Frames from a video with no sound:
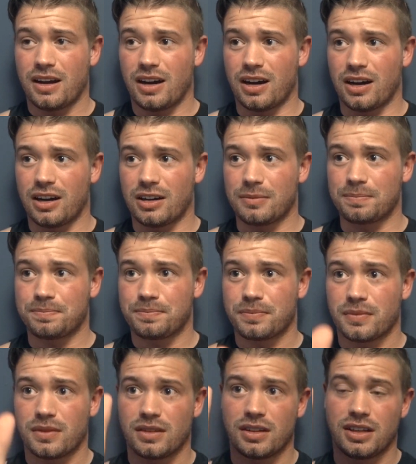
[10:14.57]

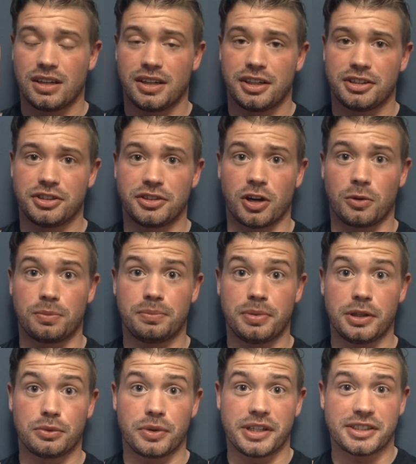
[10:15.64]

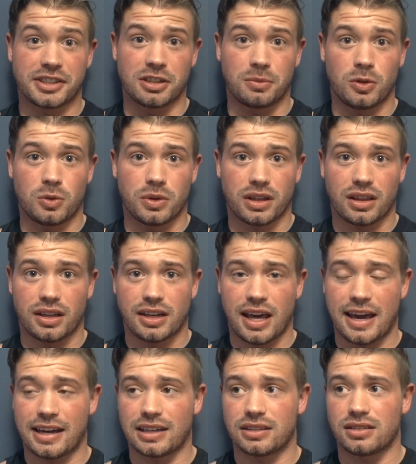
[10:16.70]
be reasonable with it.
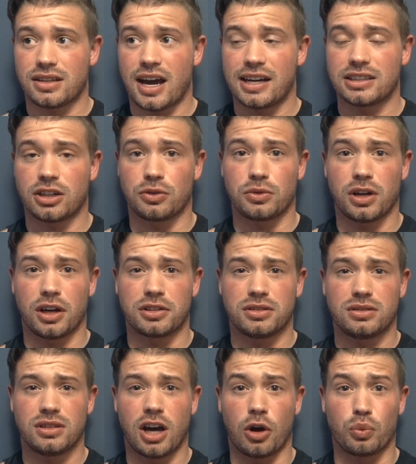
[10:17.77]
And guys, a
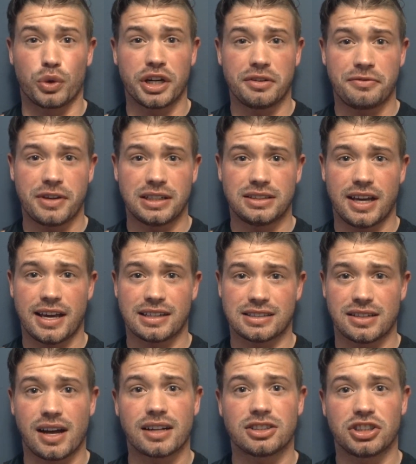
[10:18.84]
refeed day
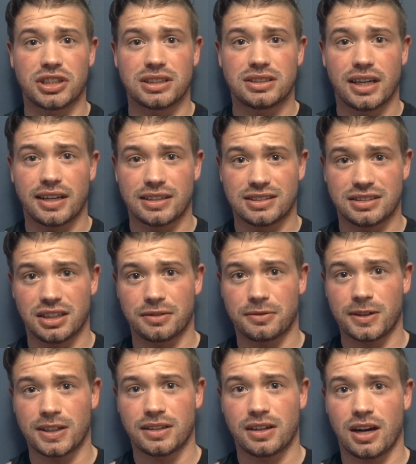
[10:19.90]
is not a cheat day. It's
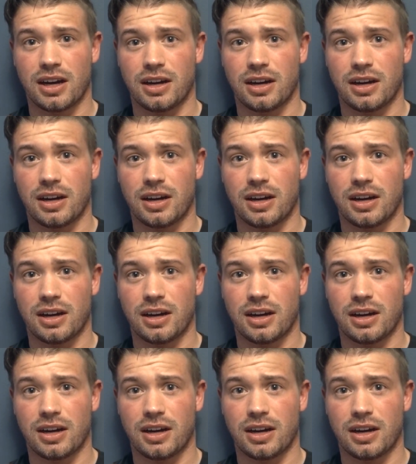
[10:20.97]
different.